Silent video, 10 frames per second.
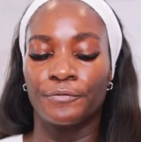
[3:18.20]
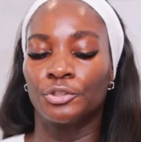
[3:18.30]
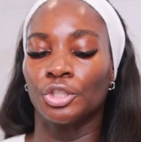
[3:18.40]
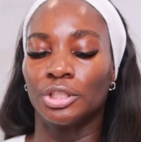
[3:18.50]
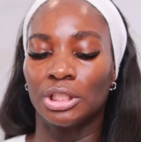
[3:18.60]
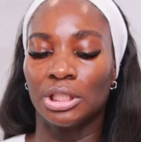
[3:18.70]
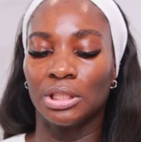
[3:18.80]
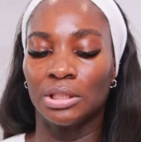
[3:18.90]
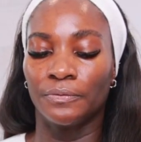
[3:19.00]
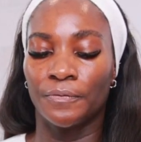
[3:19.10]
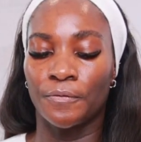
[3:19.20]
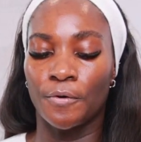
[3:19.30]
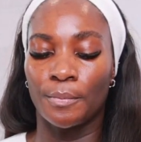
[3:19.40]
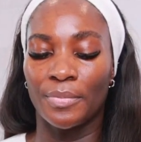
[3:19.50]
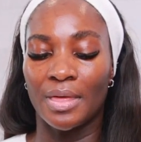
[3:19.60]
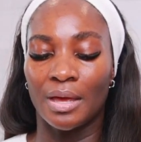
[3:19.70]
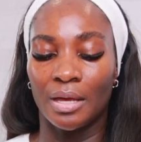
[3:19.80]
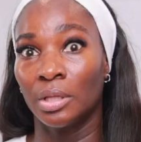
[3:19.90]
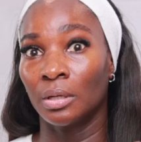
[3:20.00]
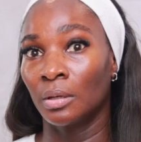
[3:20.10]
judging from
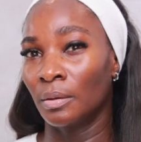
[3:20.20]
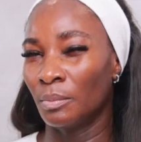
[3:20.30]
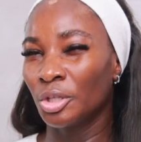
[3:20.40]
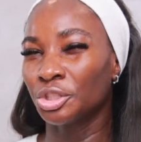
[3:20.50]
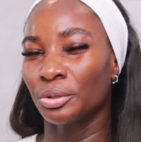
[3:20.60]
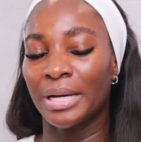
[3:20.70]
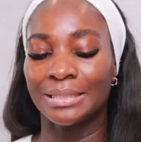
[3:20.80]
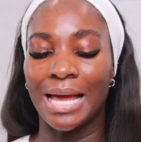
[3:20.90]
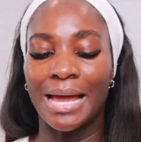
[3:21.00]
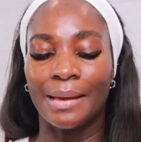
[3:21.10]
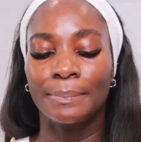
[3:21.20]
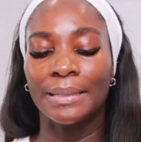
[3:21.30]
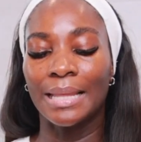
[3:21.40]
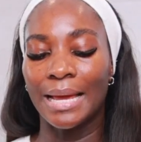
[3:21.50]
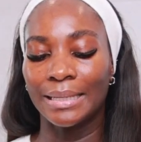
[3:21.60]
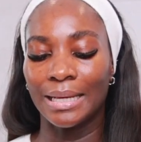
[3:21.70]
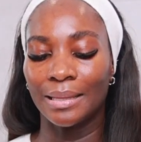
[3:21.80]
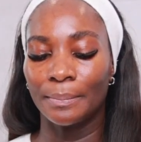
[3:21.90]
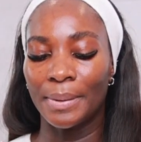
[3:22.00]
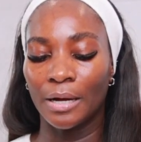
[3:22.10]
the moisturizer I applied
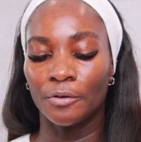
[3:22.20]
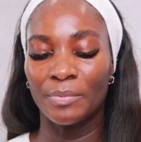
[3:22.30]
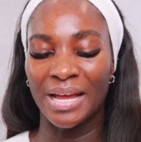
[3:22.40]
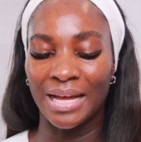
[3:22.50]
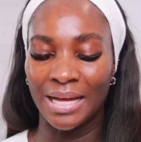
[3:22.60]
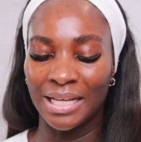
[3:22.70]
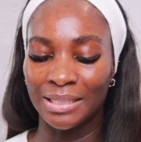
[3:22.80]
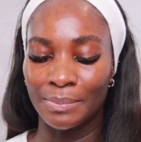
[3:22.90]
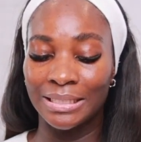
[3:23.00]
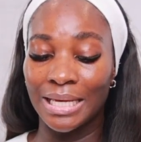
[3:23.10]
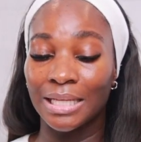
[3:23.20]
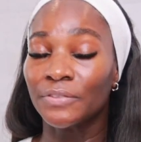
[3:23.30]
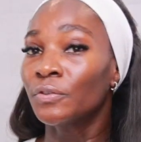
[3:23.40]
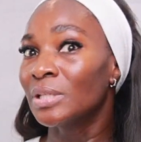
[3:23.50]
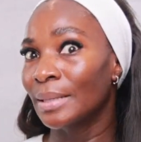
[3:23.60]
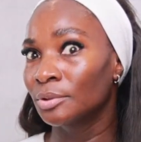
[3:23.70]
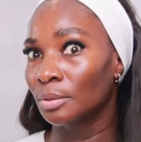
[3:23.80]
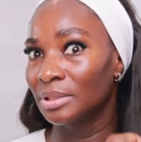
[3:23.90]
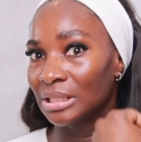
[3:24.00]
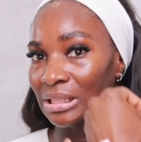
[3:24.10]
at the back of my hand, it has fully
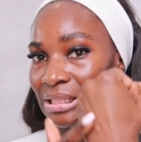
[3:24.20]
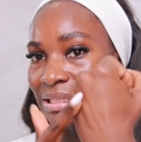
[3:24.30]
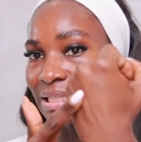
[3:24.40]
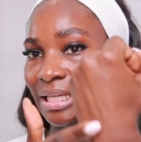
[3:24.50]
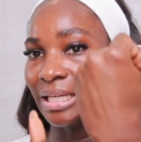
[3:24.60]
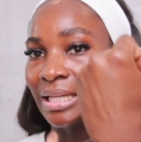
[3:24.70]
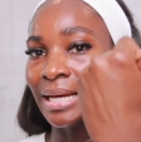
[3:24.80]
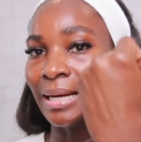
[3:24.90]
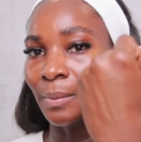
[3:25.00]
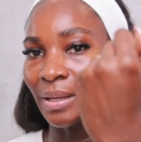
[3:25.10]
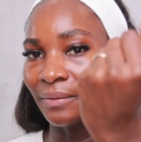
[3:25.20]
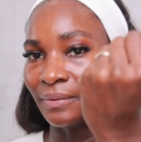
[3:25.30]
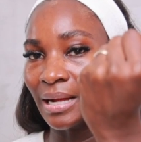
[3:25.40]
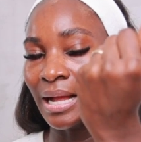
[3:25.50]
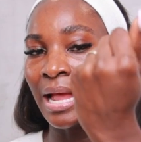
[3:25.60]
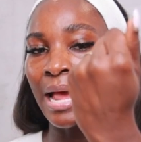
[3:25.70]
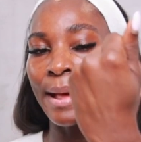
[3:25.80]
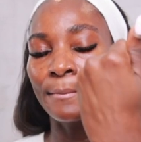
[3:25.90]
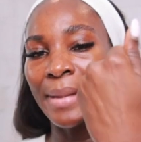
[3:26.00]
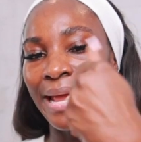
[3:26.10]
absorbed into the skin. However,
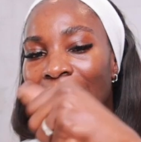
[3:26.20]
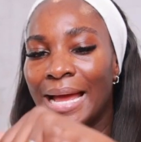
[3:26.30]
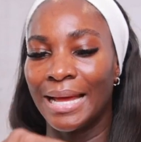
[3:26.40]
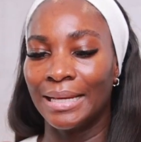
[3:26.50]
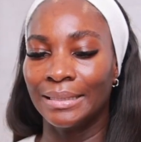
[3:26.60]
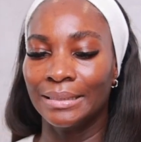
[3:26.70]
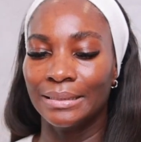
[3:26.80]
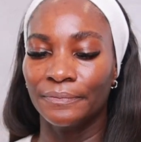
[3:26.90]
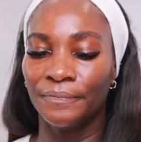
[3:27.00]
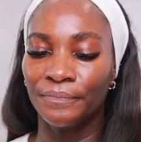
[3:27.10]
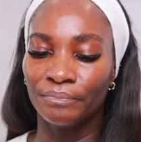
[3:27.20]
my hand